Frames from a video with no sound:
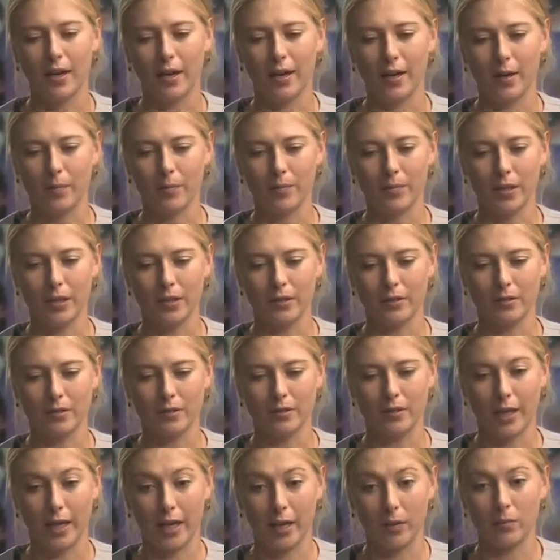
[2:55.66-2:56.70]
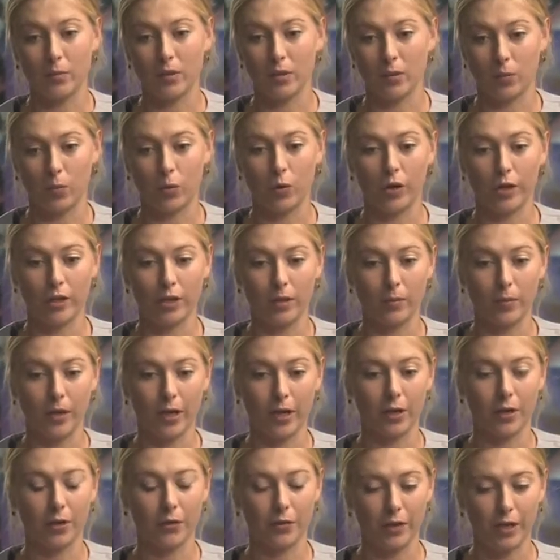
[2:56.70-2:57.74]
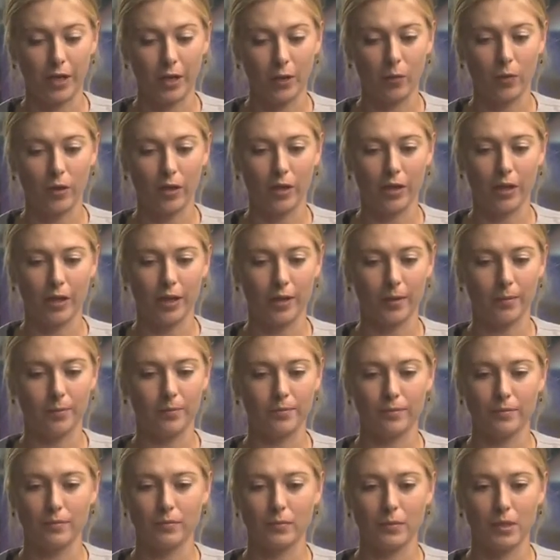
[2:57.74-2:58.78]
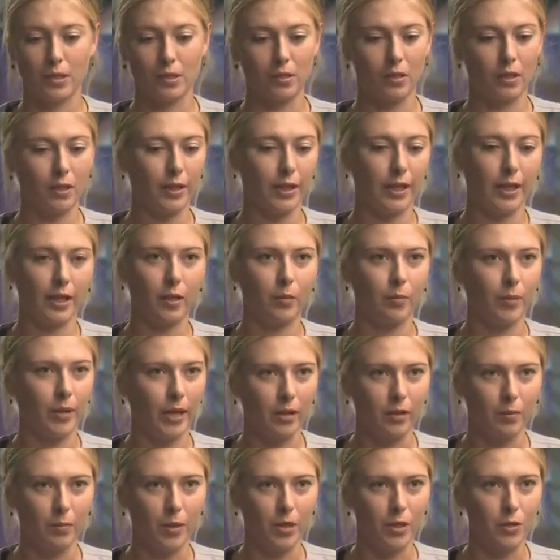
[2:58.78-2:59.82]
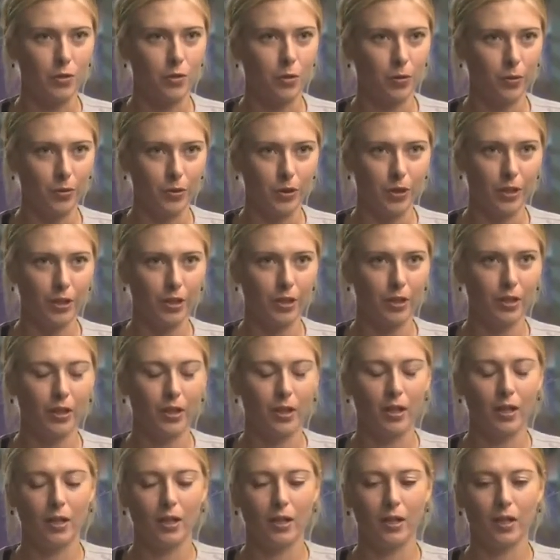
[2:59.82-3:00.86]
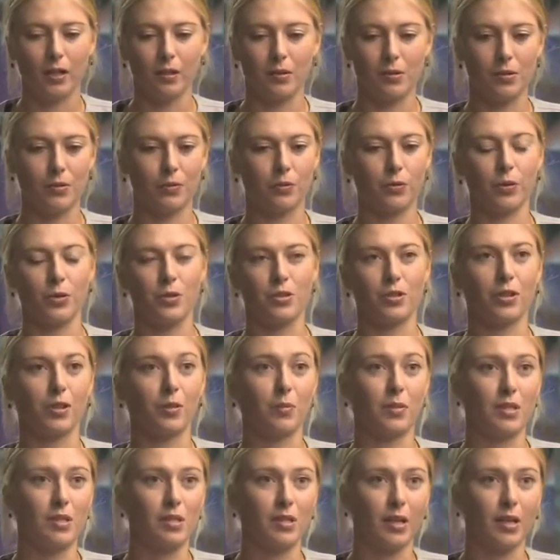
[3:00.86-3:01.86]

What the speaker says: It came a point in my career where I started getting pain in my shoulder. I was unfortunately